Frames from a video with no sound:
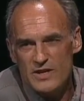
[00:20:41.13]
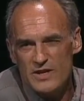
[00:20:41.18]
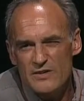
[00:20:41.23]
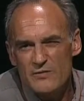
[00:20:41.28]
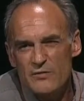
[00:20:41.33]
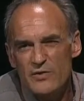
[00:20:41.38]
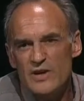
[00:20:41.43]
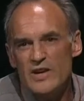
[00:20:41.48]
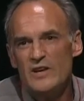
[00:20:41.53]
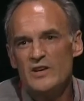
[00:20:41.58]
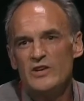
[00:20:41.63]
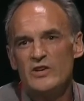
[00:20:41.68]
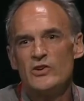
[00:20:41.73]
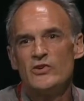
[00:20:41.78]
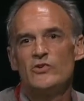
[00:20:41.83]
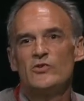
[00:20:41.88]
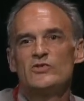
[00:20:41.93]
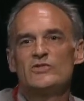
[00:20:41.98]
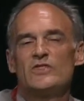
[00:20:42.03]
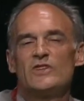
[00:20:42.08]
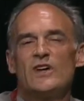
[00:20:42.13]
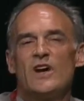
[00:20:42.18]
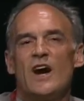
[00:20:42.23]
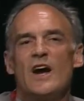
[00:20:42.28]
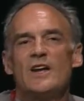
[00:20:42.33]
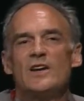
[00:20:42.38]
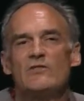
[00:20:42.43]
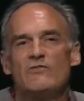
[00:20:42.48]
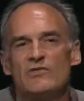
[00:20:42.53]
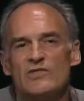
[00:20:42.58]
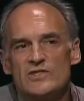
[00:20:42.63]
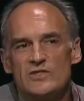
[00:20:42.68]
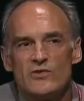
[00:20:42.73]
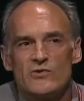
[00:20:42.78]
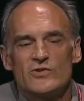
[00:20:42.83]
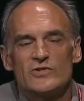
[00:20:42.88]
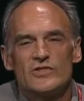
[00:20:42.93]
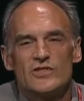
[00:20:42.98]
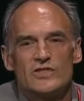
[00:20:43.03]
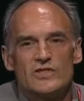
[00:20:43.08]
And if we had used the kind of
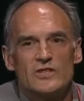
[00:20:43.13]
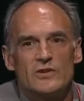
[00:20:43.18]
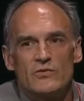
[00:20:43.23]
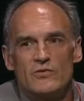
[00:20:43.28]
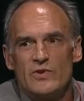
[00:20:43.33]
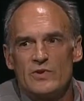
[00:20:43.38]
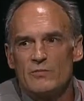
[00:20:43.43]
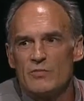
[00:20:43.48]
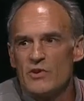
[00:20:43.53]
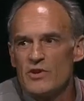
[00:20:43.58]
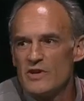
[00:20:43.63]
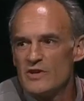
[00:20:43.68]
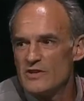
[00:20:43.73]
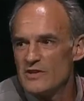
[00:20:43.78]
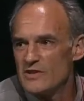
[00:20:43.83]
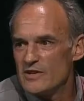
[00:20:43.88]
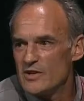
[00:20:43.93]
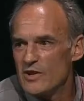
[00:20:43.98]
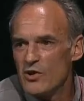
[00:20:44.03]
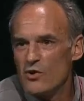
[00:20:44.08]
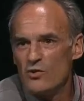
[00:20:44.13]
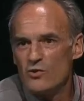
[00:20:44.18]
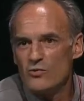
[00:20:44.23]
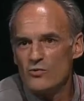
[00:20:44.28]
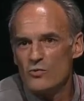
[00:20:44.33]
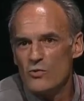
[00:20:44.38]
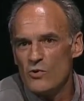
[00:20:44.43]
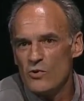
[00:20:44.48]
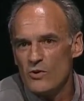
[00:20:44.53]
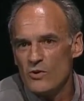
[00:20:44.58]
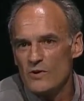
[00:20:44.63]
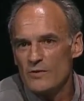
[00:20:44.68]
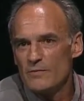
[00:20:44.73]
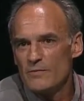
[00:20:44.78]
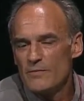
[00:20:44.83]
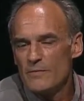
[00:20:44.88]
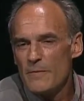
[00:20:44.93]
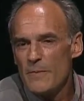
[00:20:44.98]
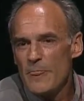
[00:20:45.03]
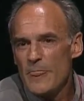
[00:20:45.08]
resources that we put into the Cold War,
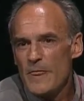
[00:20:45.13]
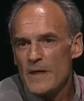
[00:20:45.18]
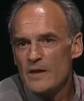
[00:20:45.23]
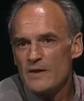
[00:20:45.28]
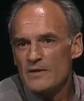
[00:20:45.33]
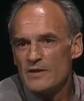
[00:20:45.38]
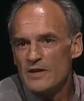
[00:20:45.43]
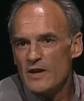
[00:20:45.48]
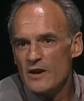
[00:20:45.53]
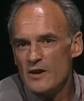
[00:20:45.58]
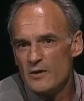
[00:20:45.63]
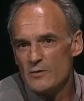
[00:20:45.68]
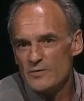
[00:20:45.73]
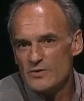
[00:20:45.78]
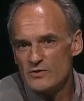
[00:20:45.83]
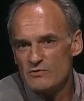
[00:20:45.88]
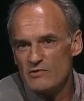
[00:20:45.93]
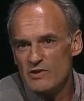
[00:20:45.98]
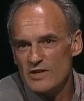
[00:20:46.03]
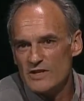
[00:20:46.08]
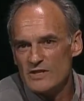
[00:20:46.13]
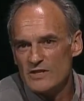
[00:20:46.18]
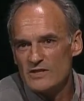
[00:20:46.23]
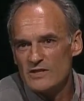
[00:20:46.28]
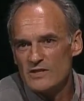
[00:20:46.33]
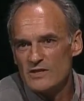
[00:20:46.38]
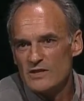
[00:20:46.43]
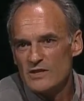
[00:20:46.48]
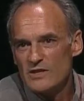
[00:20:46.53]
the arms race,